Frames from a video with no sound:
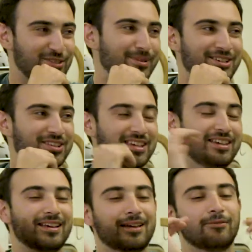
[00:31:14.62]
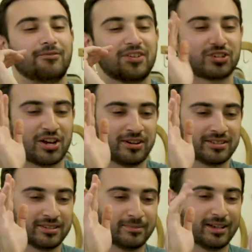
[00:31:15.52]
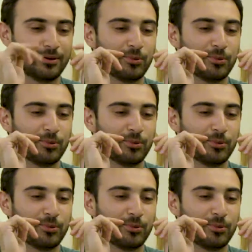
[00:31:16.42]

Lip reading: it's too much. Like vegetarianism.